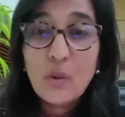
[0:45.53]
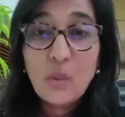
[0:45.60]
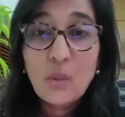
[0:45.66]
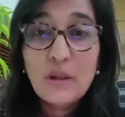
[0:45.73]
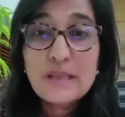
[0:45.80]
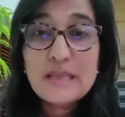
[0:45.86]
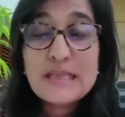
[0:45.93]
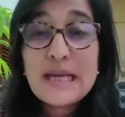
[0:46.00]

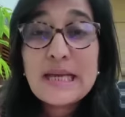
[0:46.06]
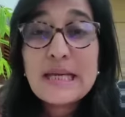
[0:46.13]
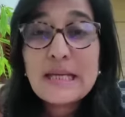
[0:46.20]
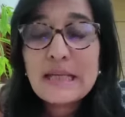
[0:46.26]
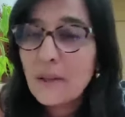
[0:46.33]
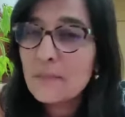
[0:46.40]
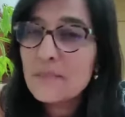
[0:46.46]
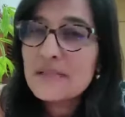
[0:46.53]
Words like
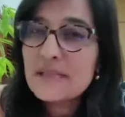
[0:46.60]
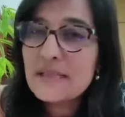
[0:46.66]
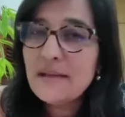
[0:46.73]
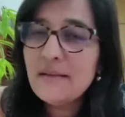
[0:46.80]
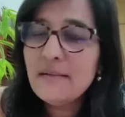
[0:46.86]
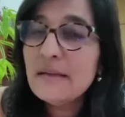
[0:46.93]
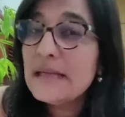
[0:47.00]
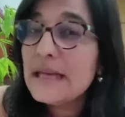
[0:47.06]

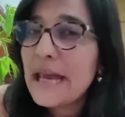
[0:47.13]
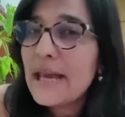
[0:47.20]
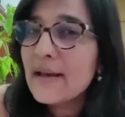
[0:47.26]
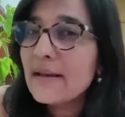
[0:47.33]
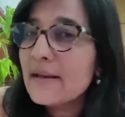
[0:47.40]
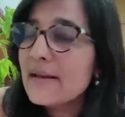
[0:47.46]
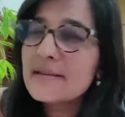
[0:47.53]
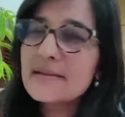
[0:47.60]
clumsy,
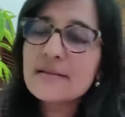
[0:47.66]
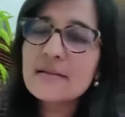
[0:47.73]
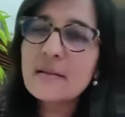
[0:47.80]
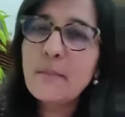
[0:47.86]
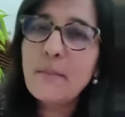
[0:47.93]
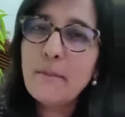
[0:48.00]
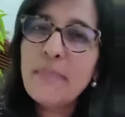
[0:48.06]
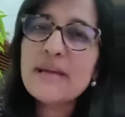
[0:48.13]
careless,
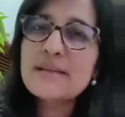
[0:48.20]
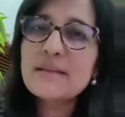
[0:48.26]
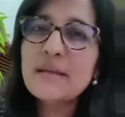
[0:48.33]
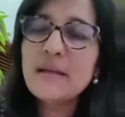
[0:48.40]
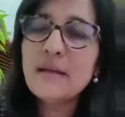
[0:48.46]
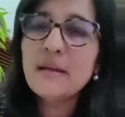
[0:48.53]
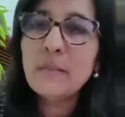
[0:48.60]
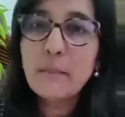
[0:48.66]

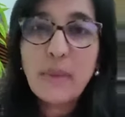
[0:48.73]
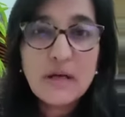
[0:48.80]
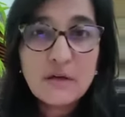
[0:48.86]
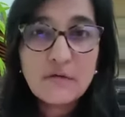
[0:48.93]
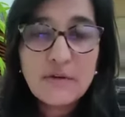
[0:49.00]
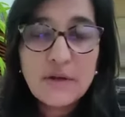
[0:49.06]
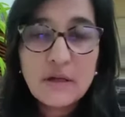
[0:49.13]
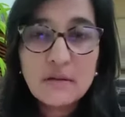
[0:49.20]
messy,
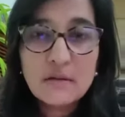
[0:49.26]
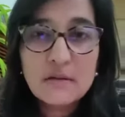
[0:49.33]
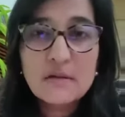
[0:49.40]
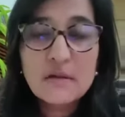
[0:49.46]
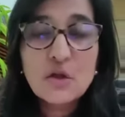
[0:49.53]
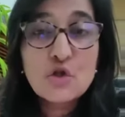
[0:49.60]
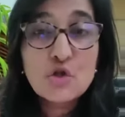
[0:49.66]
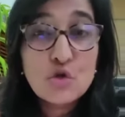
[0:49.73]

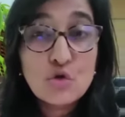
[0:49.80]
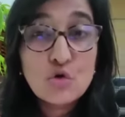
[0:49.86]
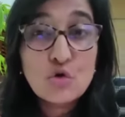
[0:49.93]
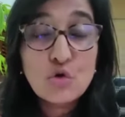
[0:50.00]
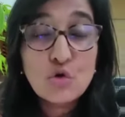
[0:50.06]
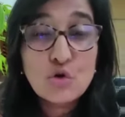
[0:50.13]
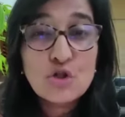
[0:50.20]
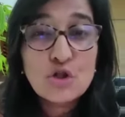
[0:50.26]
butterfingers, slow
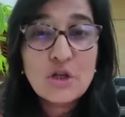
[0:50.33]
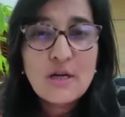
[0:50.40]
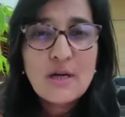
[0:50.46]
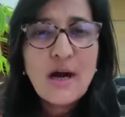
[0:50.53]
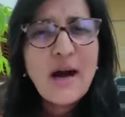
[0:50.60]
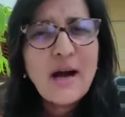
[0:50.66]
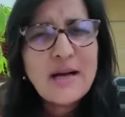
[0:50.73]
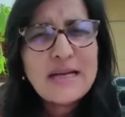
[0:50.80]
coach
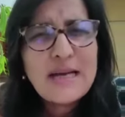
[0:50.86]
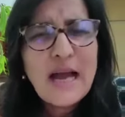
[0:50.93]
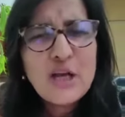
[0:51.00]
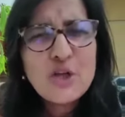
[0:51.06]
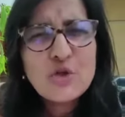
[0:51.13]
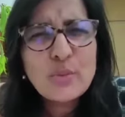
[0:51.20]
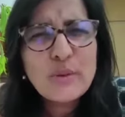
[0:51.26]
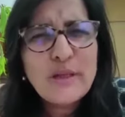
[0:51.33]
are
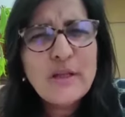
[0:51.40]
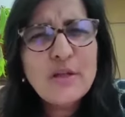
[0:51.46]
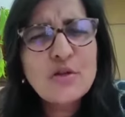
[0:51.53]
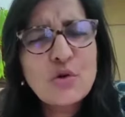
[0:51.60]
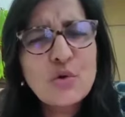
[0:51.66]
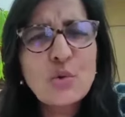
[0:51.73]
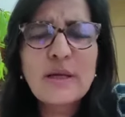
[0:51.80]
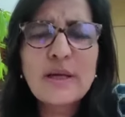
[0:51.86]
casually
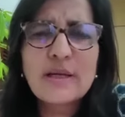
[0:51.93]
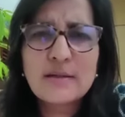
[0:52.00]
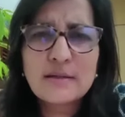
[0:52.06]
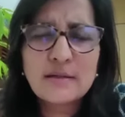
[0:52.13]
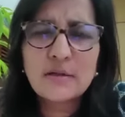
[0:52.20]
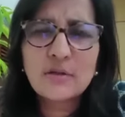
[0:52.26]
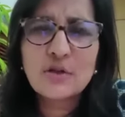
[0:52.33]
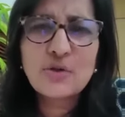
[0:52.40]
thrown at
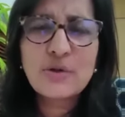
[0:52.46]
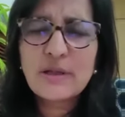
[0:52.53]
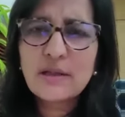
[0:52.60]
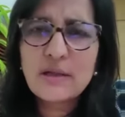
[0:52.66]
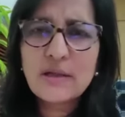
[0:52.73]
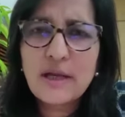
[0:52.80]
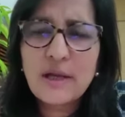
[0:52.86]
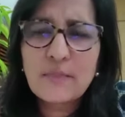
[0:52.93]
her during
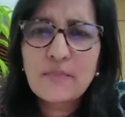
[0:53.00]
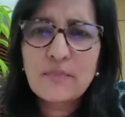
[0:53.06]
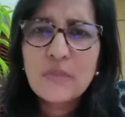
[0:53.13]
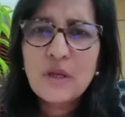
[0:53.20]
the day.